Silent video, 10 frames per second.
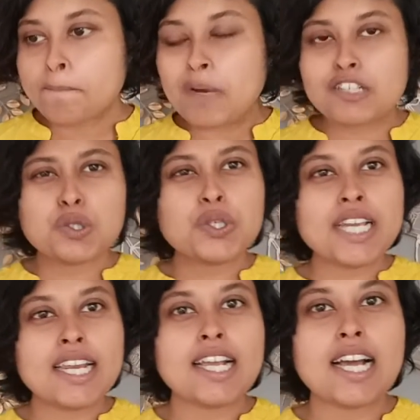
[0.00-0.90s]
But to
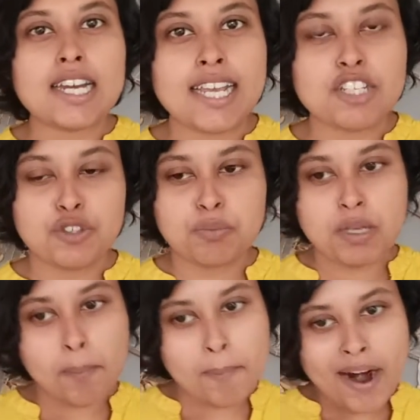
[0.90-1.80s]
really connect, to
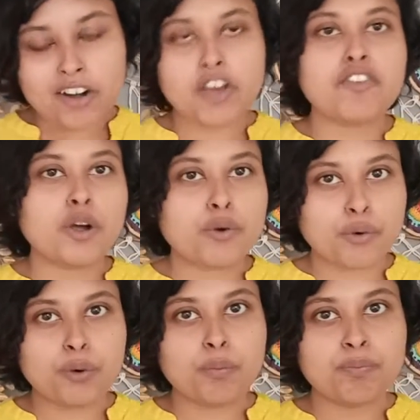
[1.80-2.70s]
be a part of a
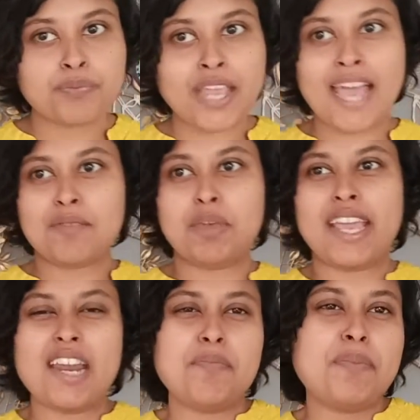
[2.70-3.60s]
group and we
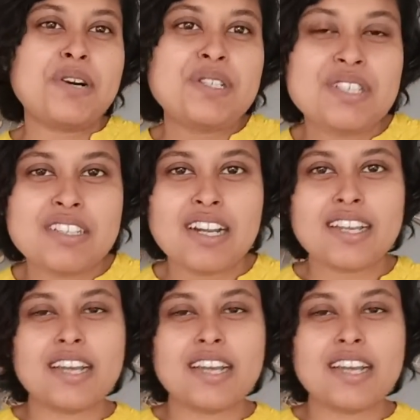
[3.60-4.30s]
get personal,